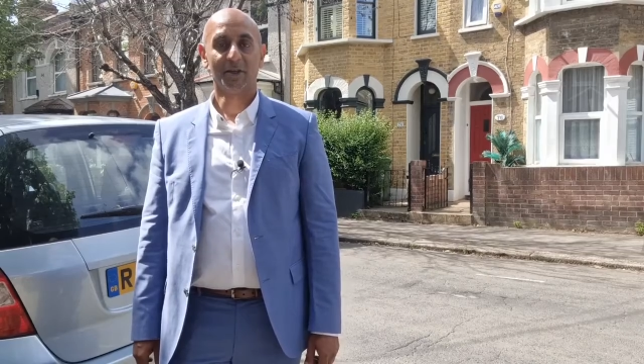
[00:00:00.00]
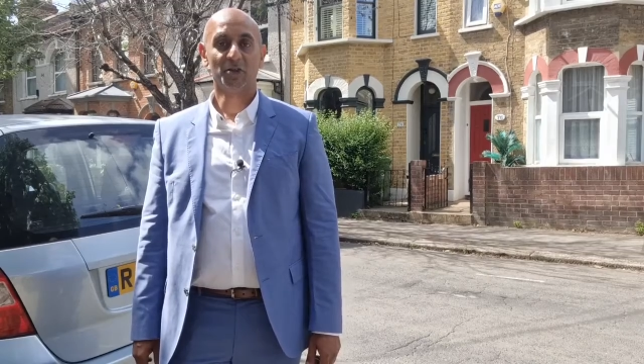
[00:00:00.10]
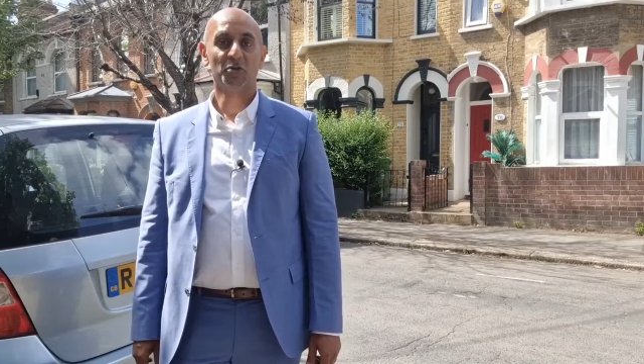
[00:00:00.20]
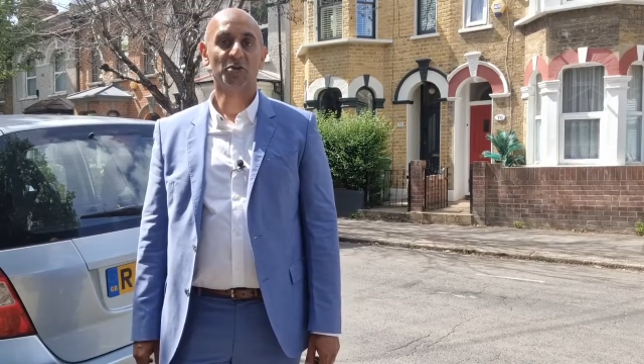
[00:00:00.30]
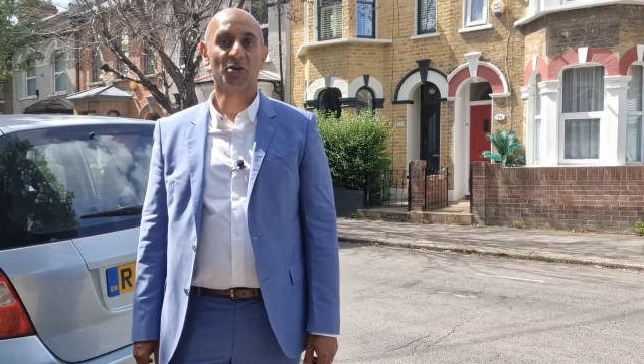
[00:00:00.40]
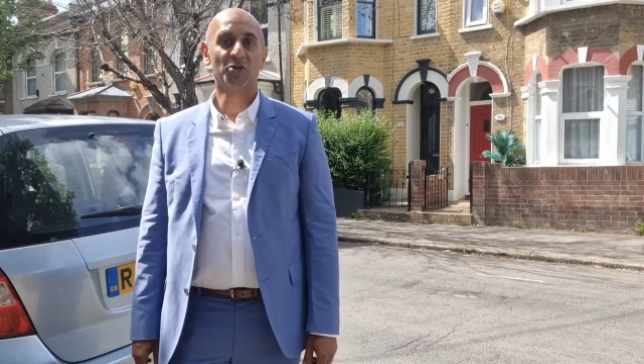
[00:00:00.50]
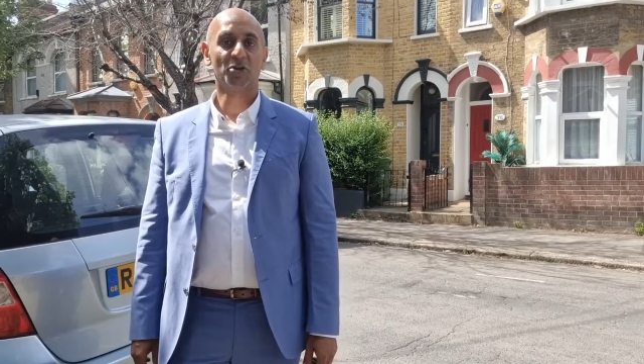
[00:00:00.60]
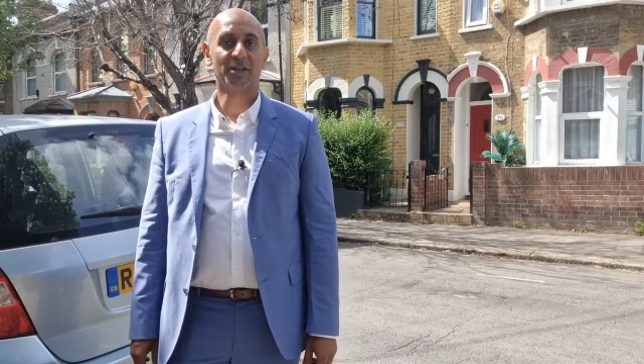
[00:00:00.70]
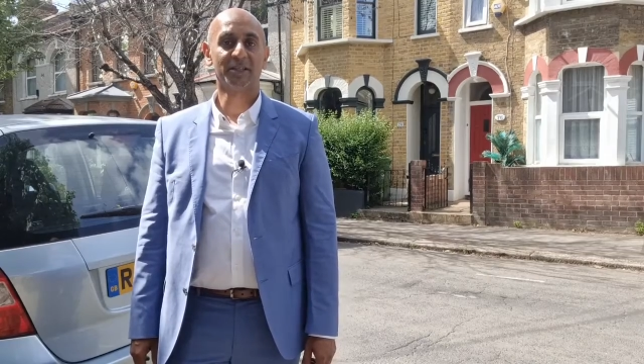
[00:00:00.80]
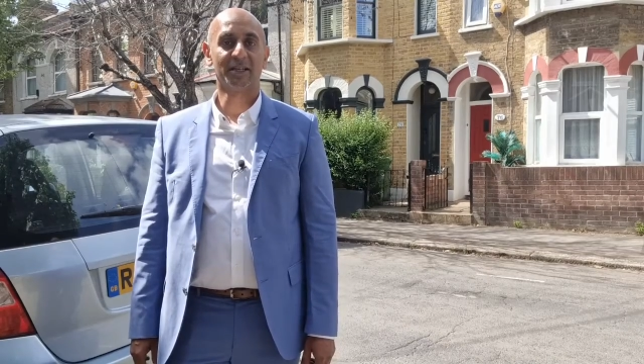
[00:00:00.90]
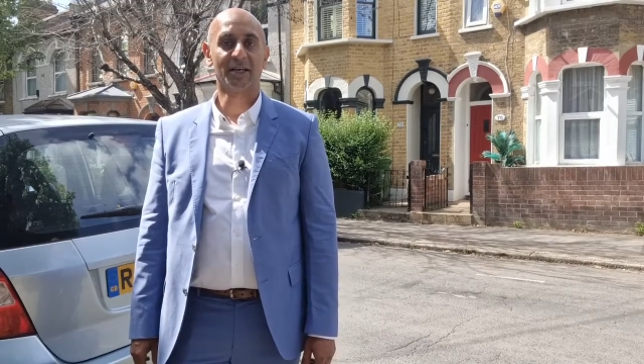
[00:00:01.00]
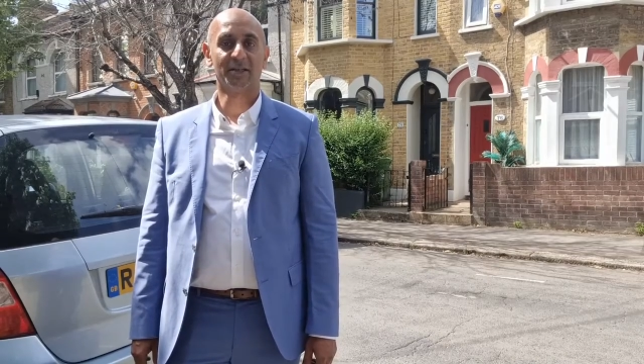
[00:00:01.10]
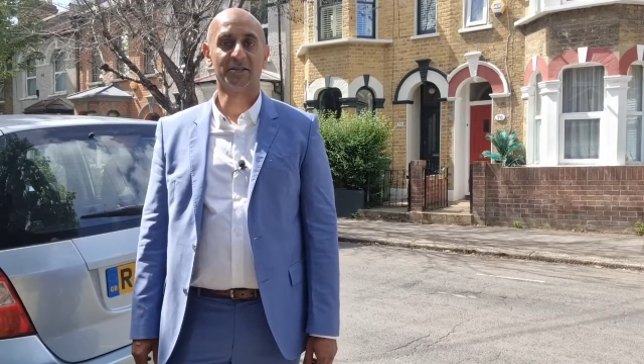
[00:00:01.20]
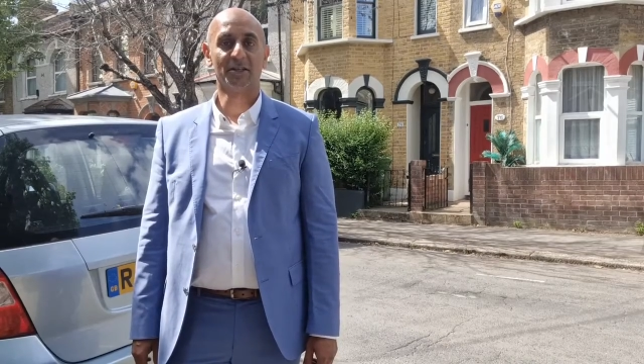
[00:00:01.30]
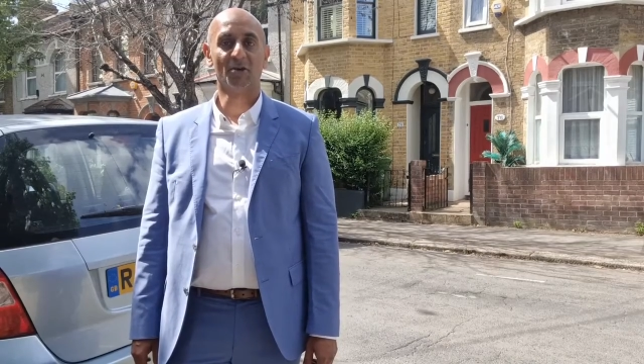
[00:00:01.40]
Choose contrasting
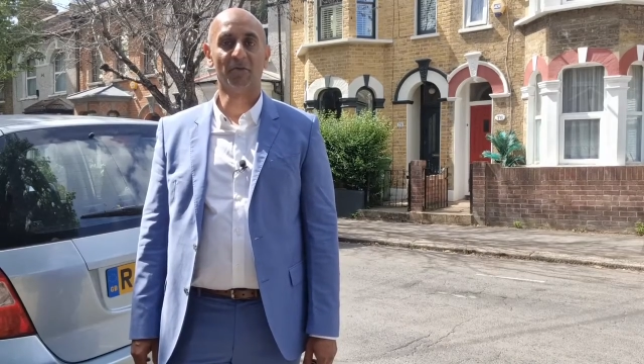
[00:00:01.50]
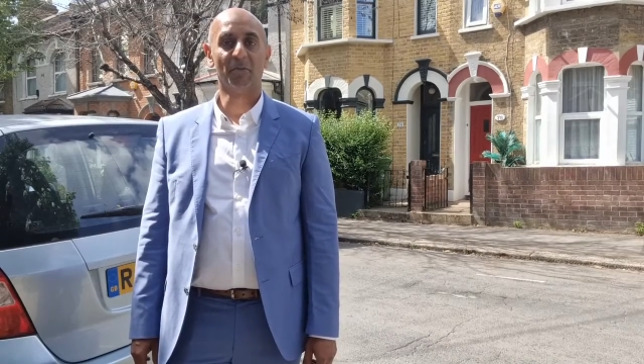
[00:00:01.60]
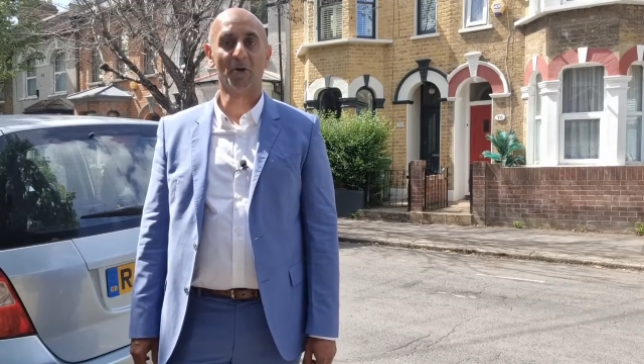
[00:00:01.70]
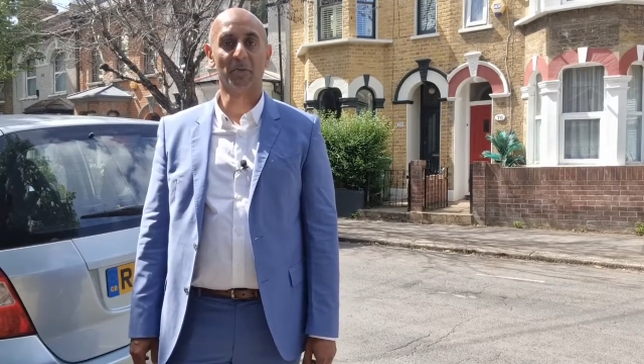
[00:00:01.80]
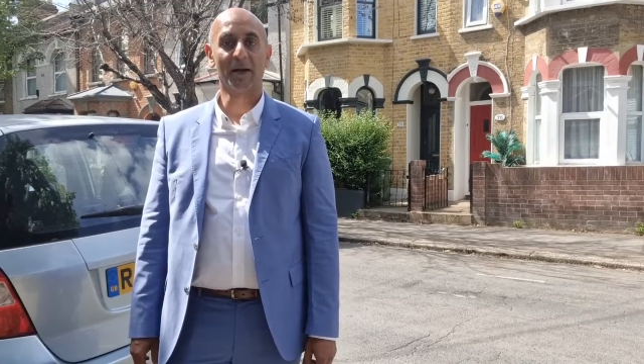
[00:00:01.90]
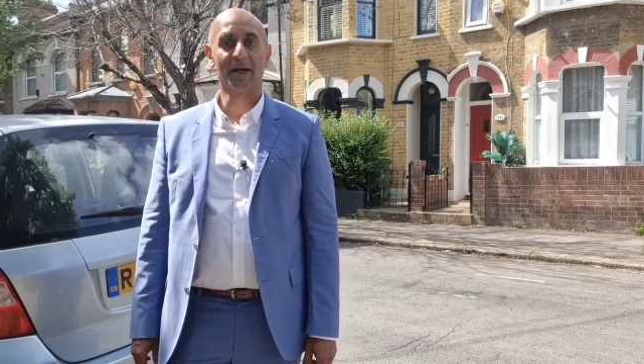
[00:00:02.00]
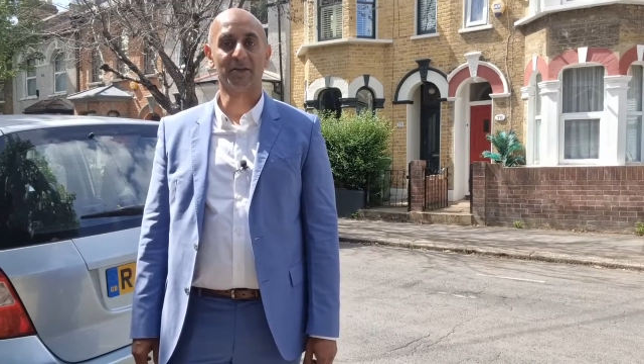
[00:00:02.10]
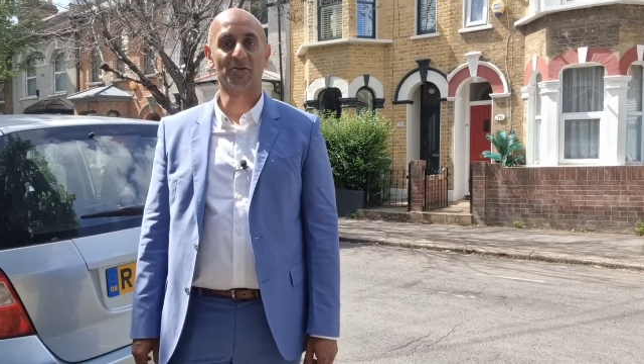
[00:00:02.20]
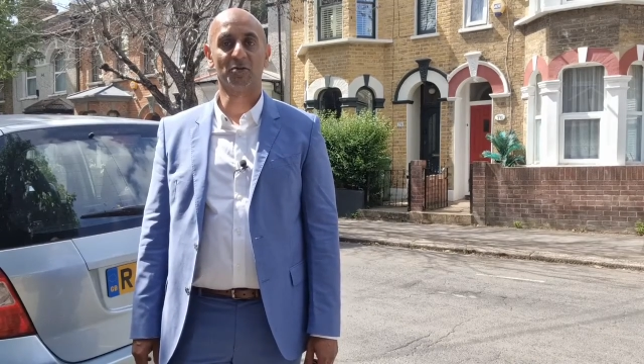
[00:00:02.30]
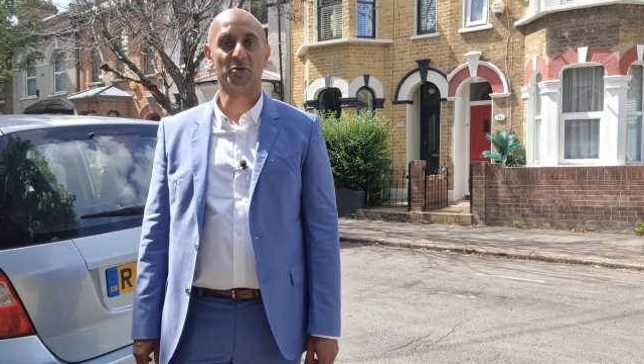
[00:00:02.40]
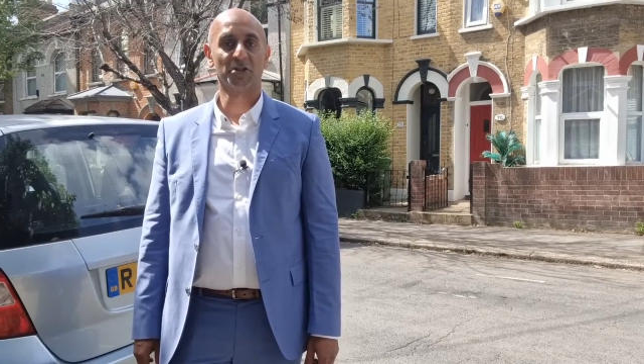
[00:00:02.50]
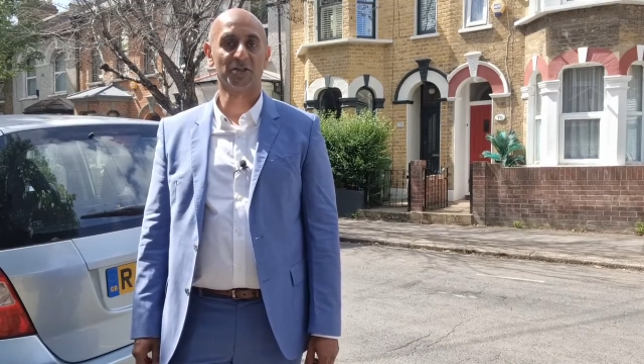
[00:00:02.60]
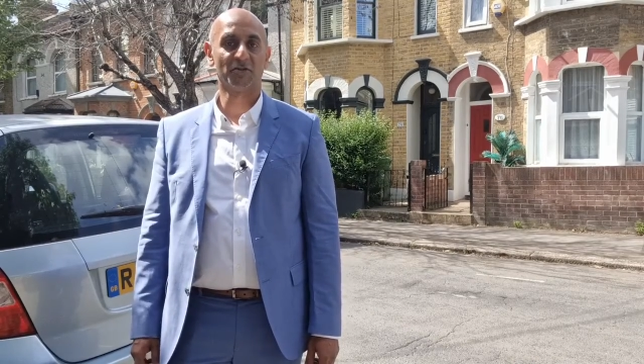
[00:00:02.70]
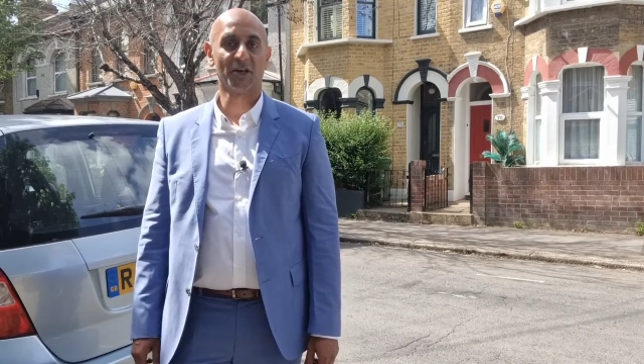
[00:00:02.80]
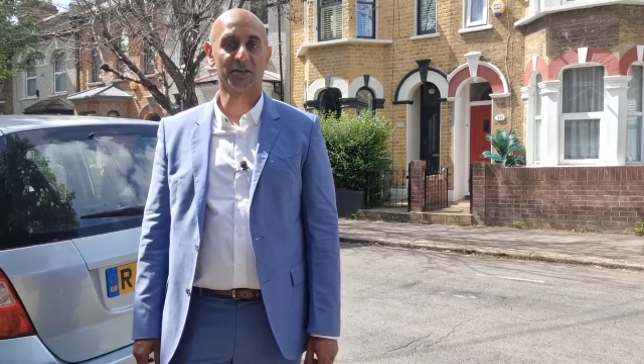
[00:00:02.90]
colours and go for bold patterns on cushions
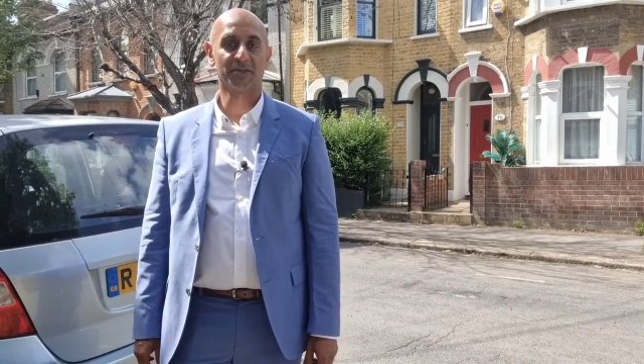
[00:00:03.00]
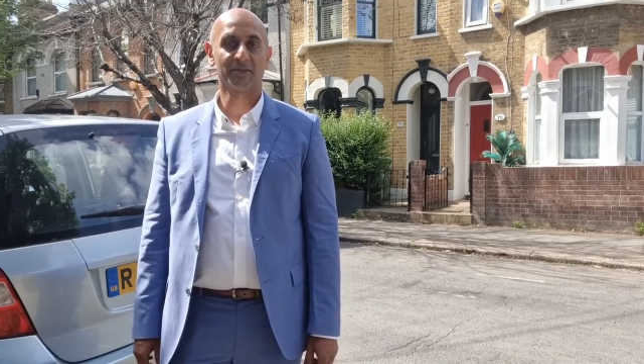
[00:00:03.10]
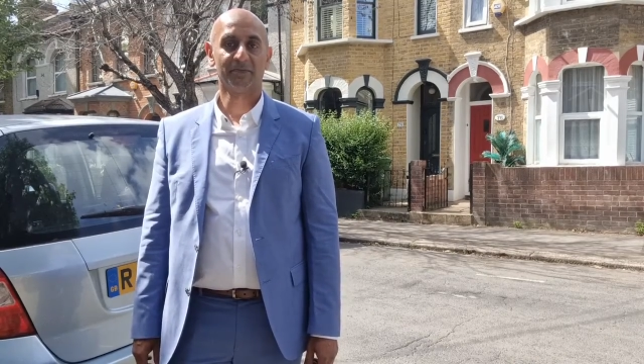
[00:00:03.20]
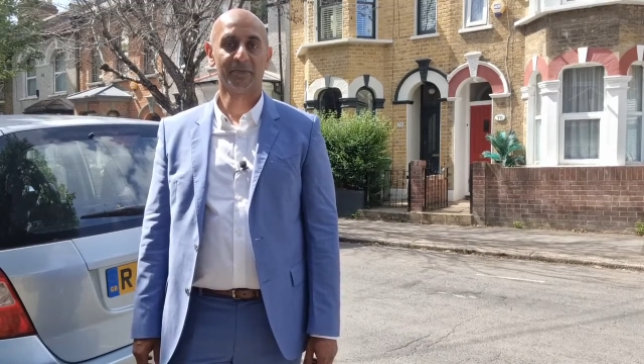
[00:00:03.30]
and rugs.